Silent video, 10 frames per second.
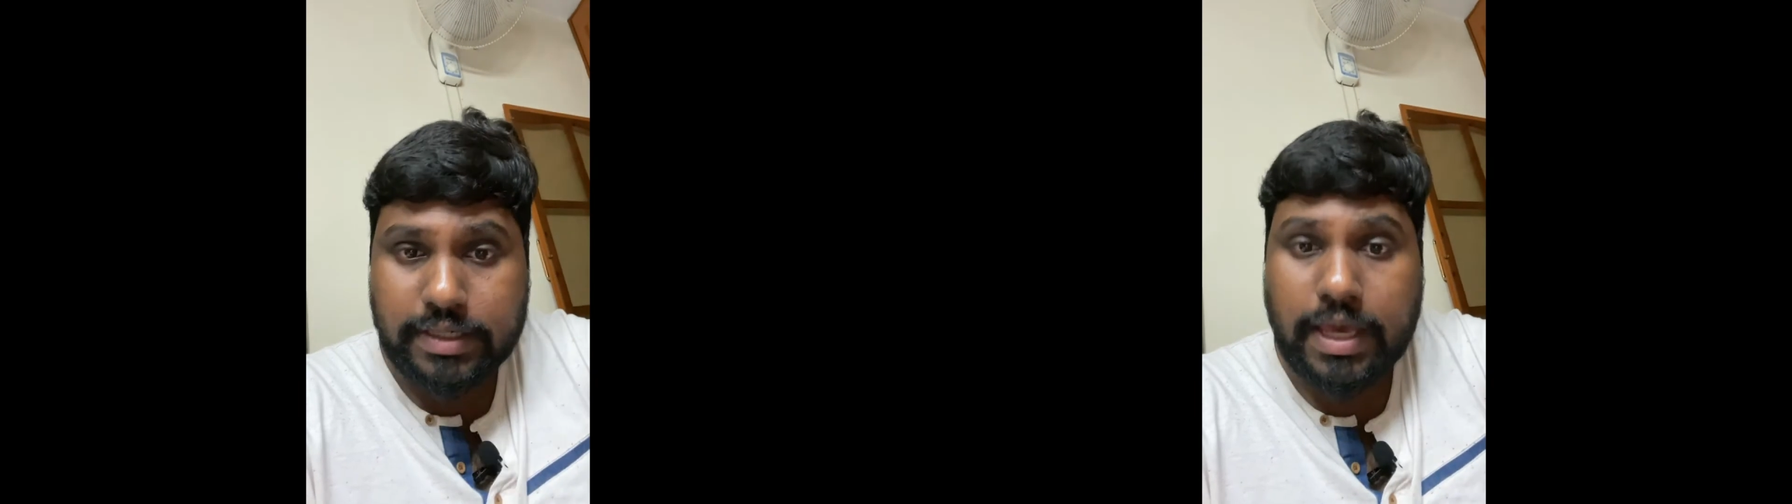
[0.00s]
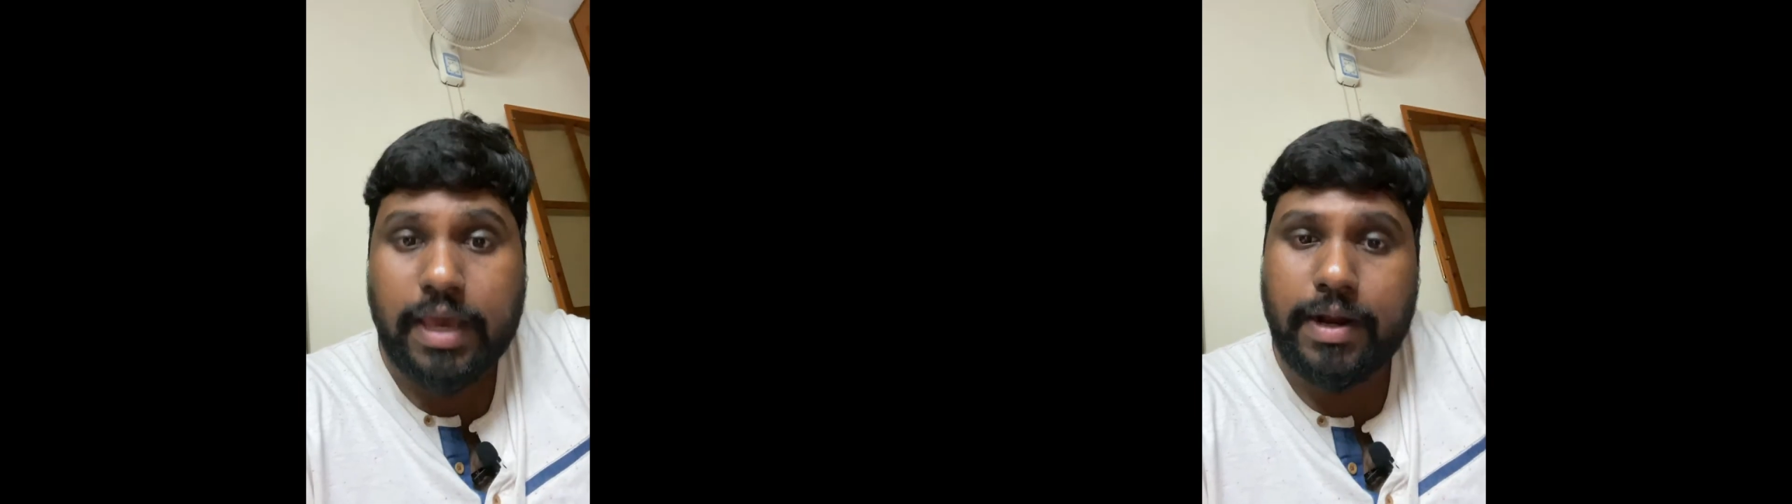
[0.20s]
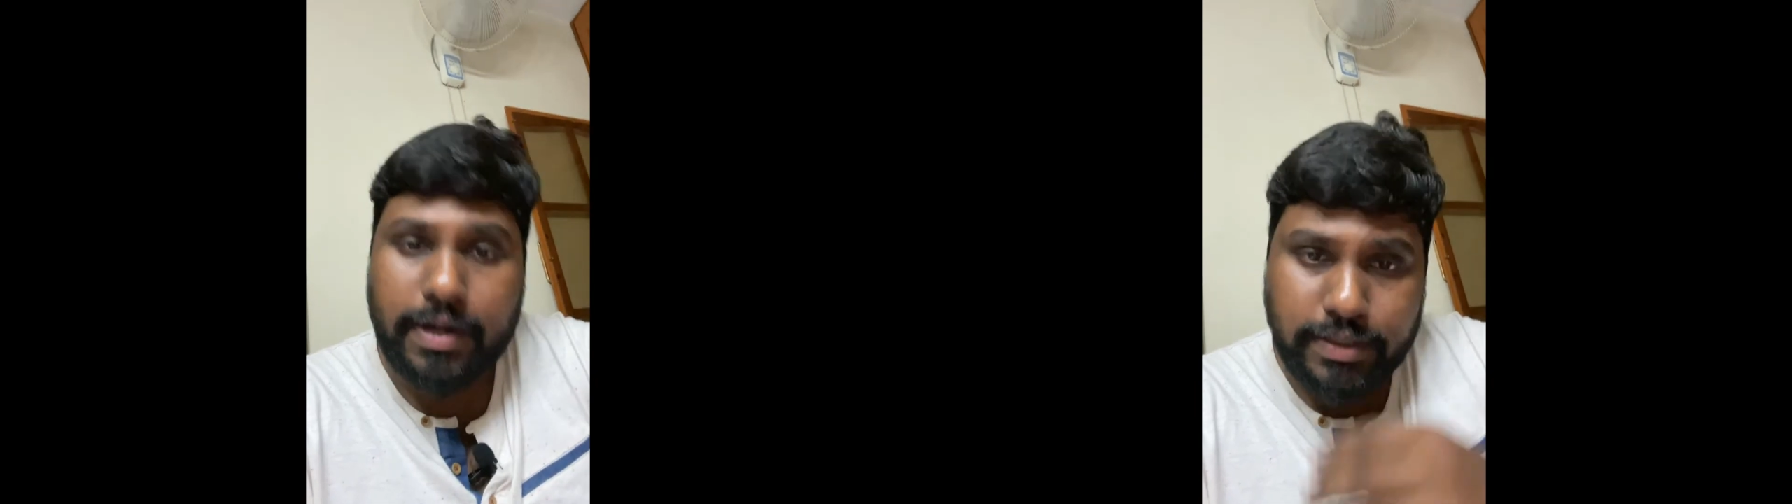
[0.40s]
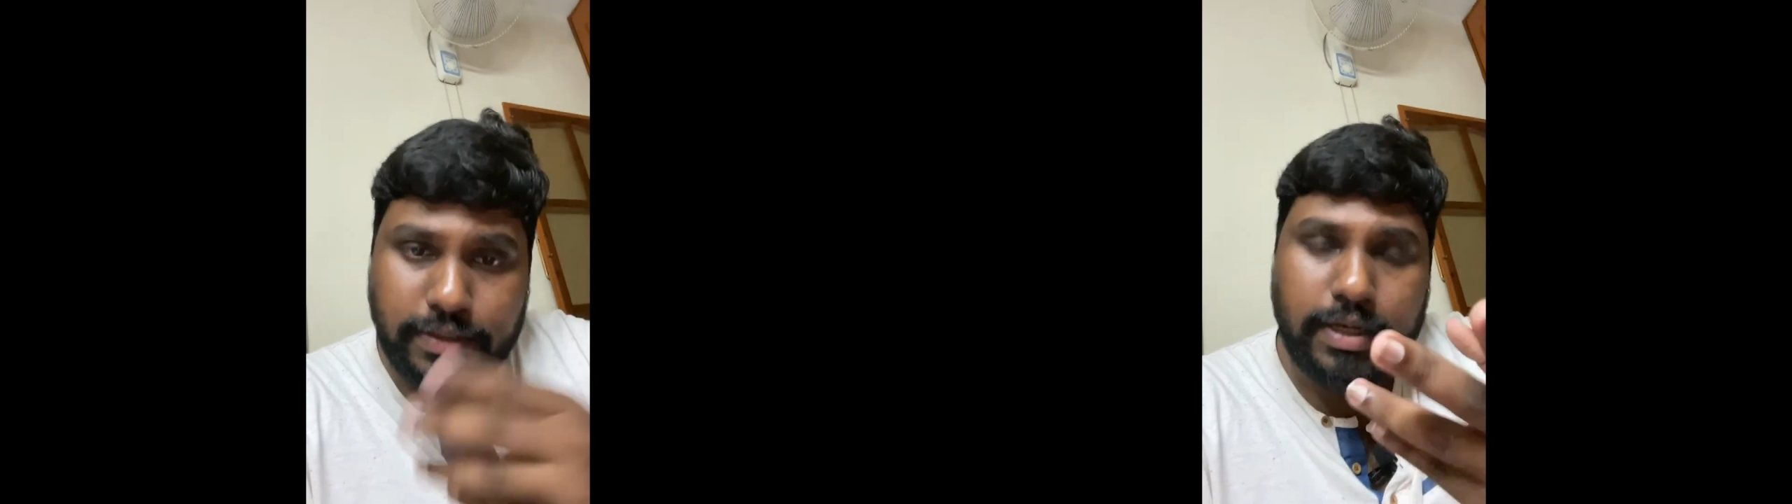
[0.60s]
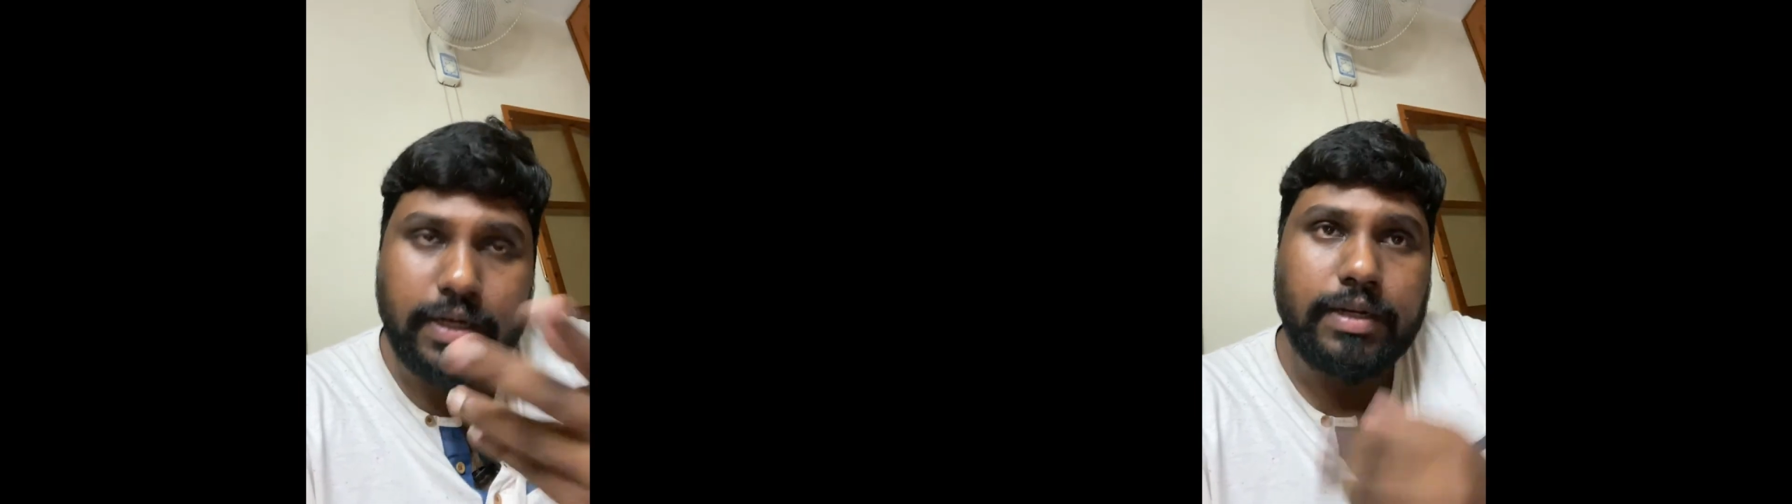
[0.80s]

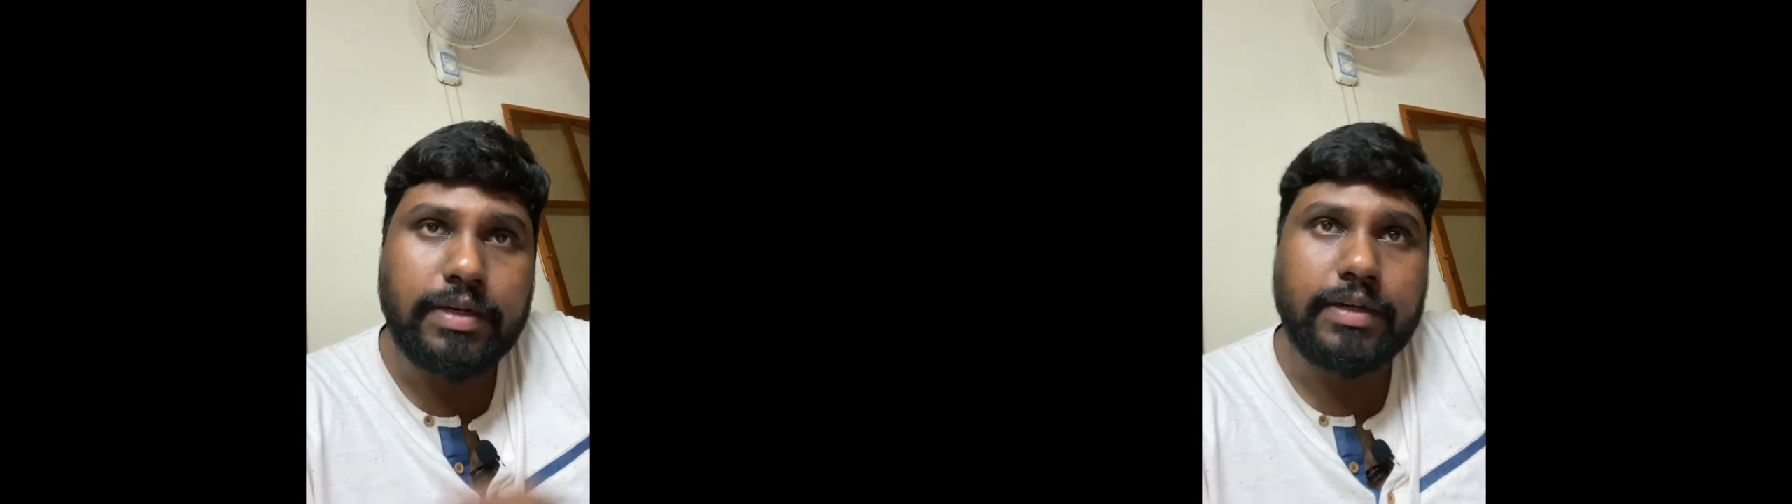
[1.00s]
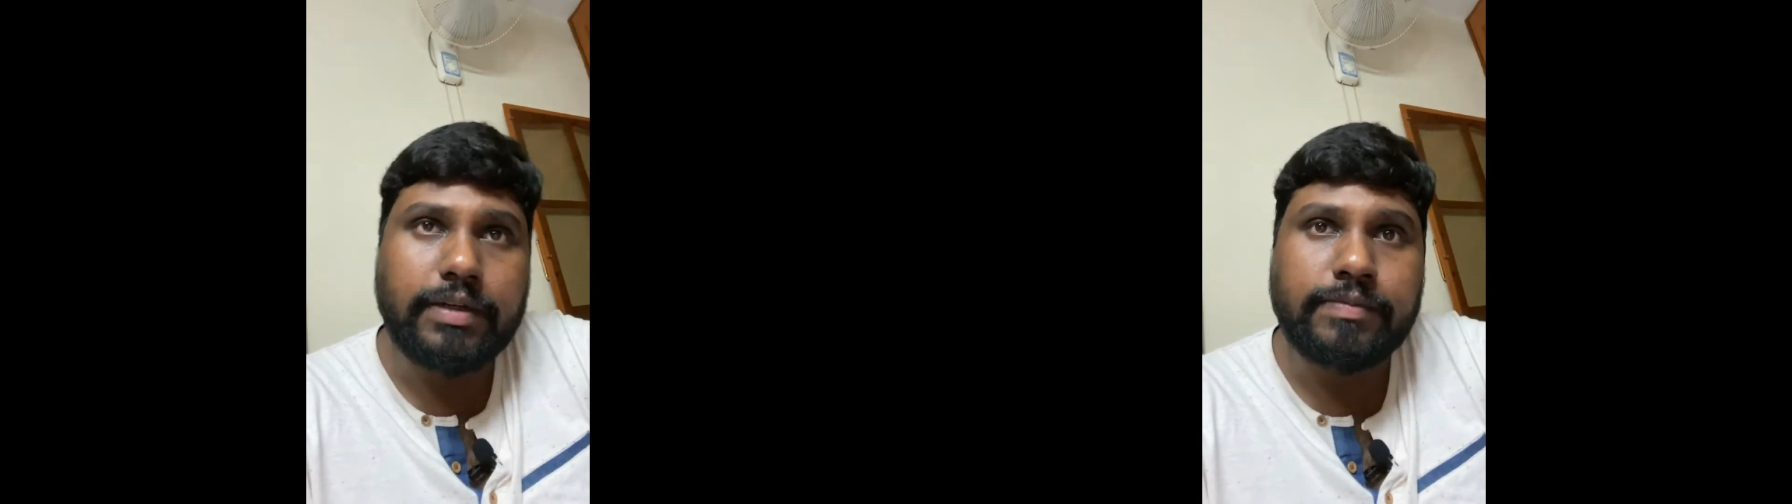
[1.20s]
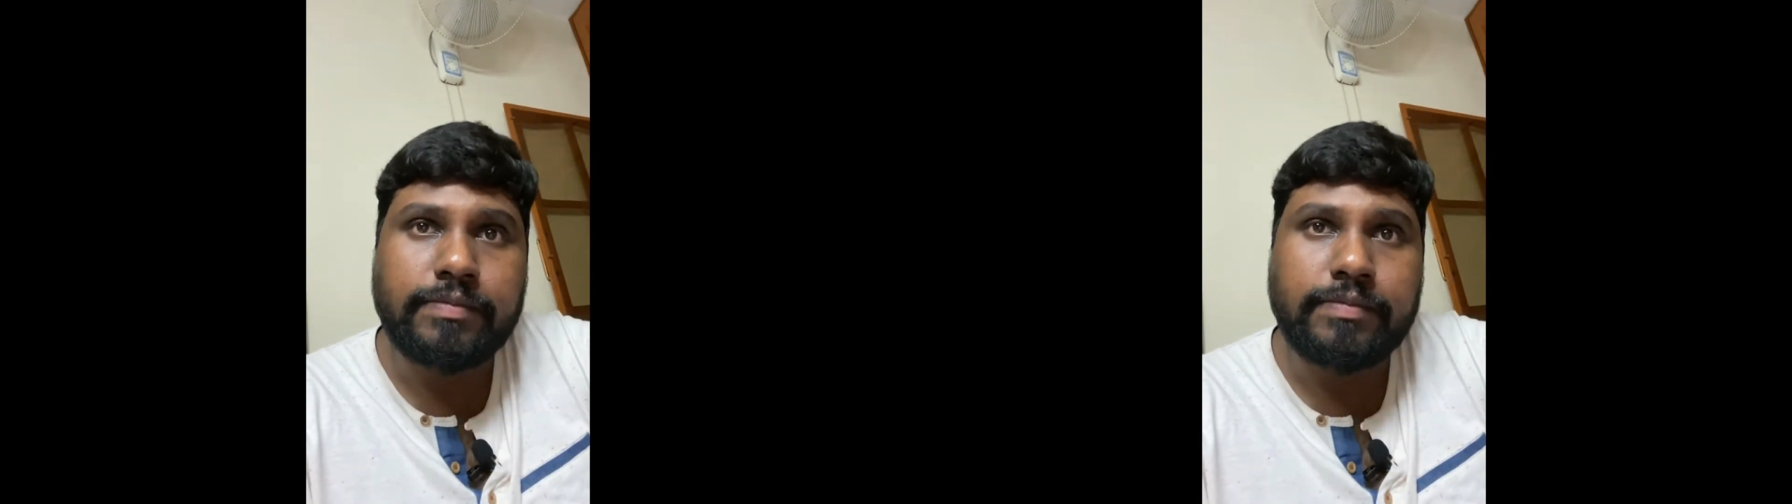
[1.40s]
Sairat, and